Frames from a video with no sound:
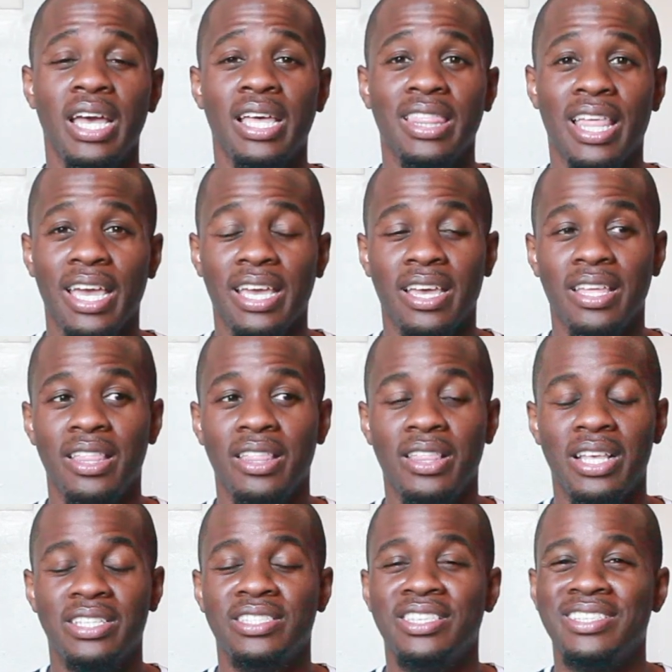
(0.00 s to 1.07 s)
Like,
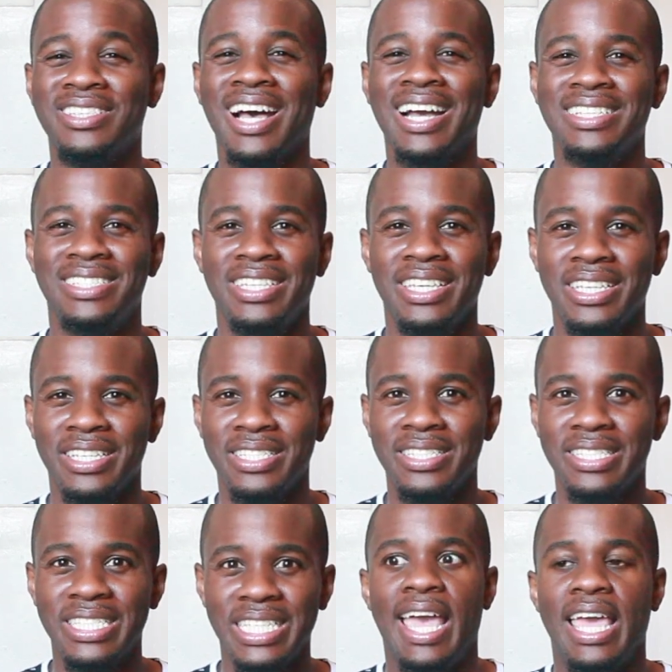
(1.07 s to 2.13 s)
it's these
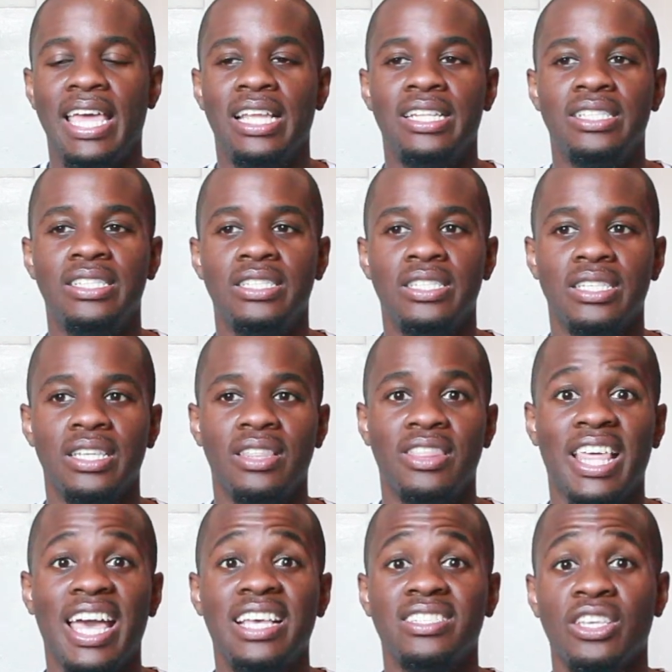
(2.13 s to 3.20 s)
ideas, and
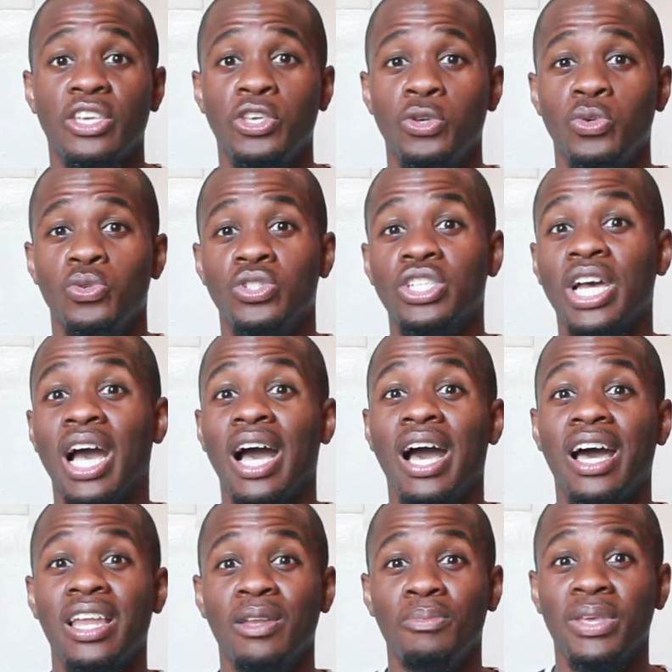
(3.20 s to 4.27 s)
that is a huge
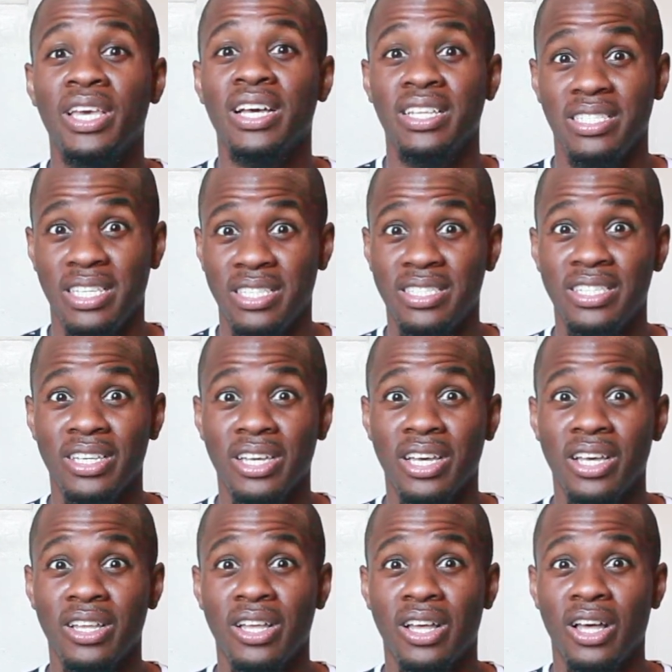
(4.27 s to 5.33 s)
con because it
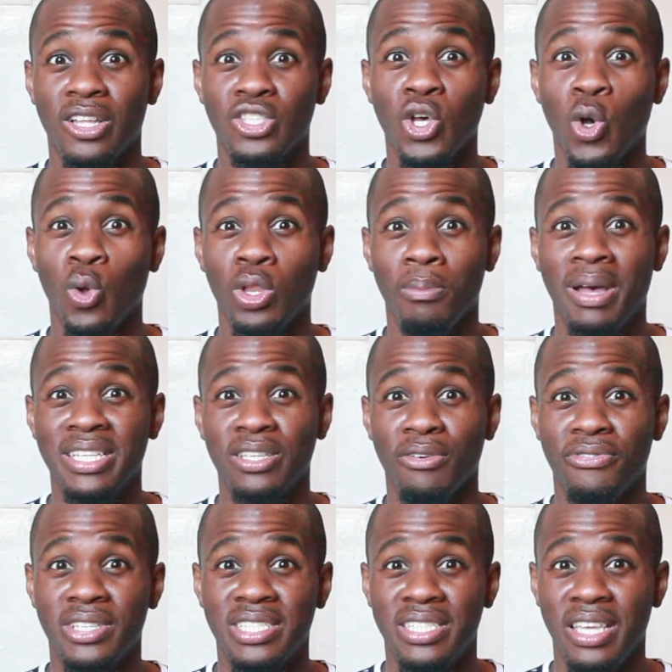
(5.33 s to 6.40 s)
took a toll on my
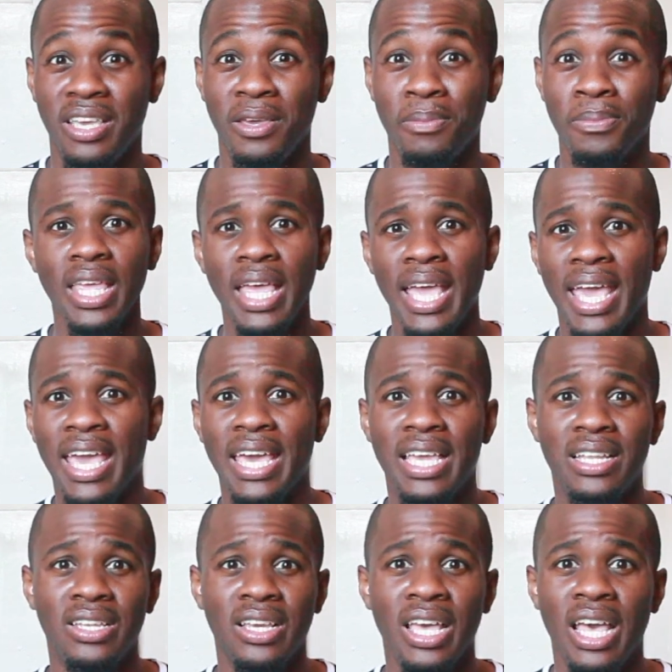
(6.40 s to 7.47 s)
self-esteem.
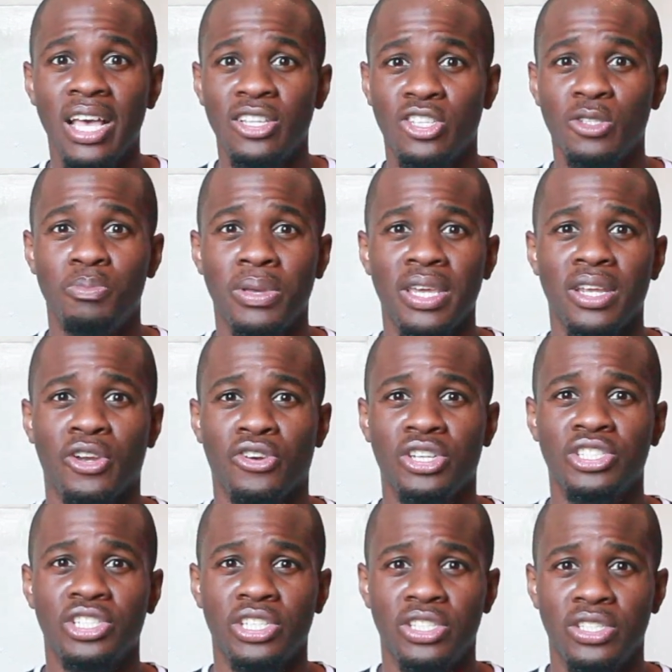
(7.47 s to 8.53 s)
And just being a
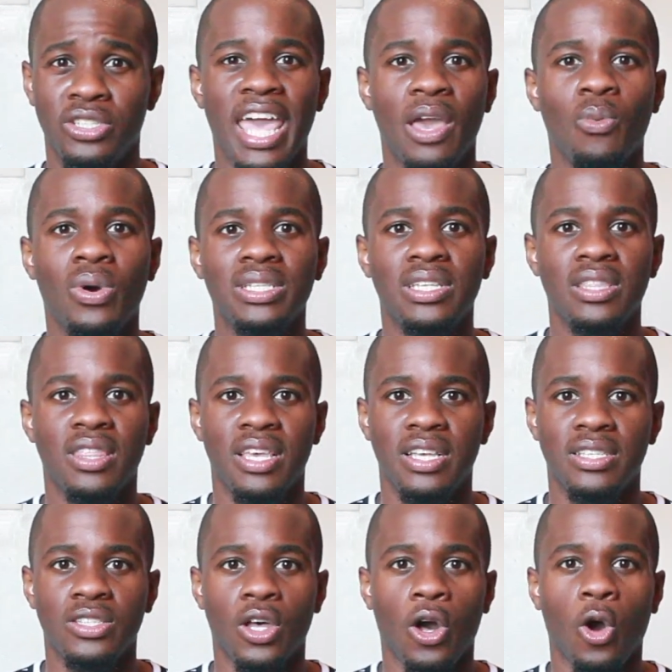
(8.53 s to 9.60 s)
Christian, it wasn't
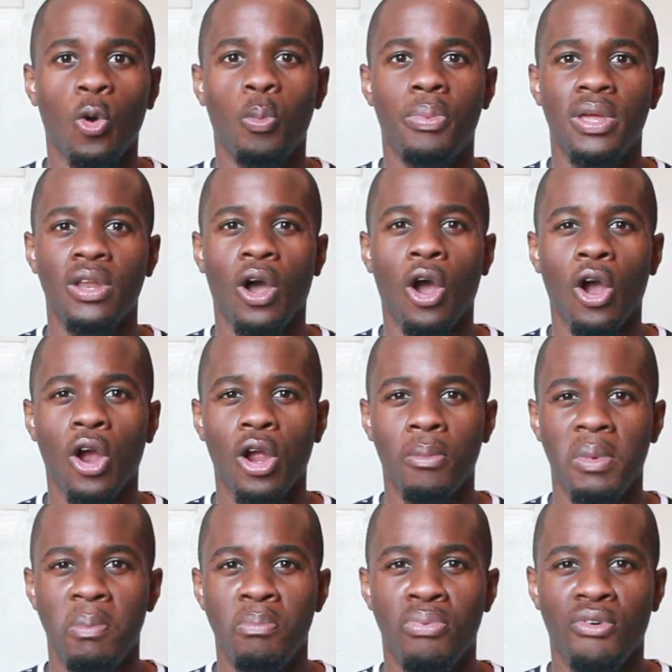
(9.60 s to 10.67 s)
this open arm
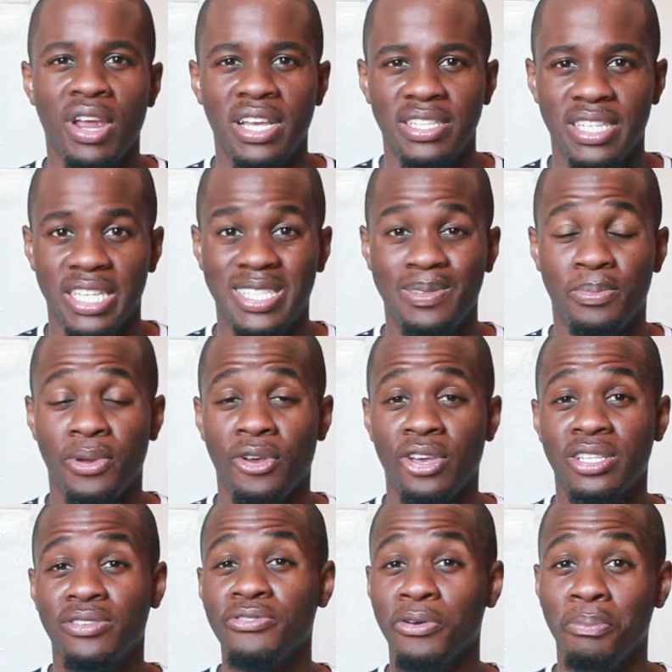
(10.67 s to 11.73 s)
embrace
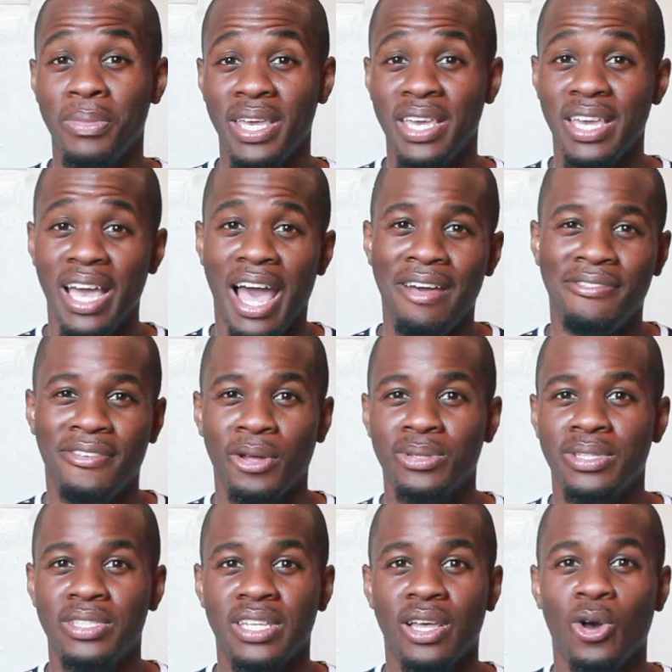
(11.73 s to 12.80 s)
experience for me. I
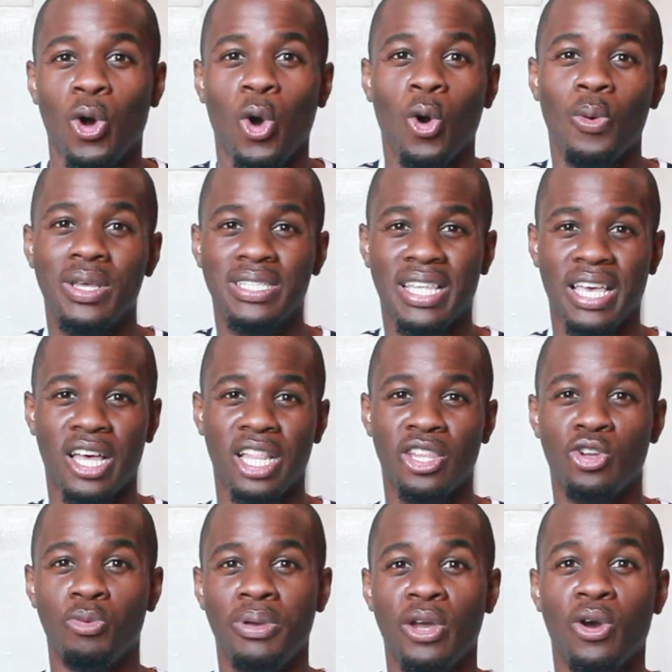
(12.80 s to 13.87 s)
felt always like a
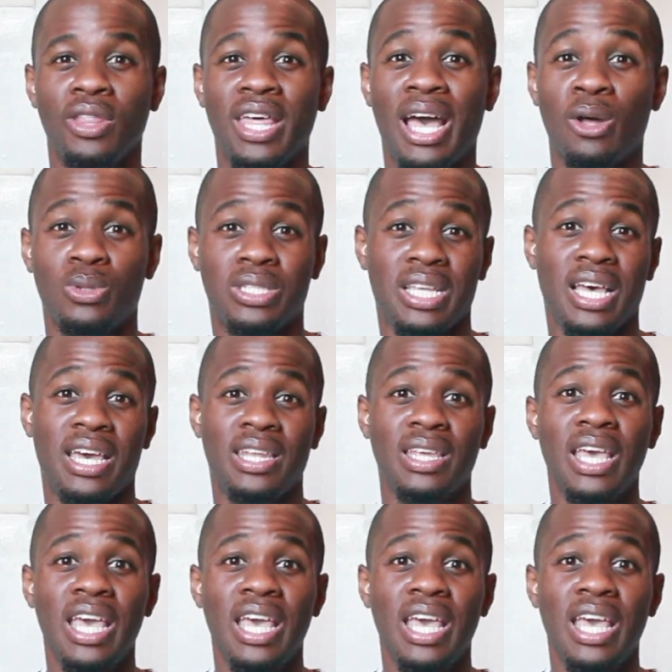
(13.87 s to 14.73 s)
little bit on the outside.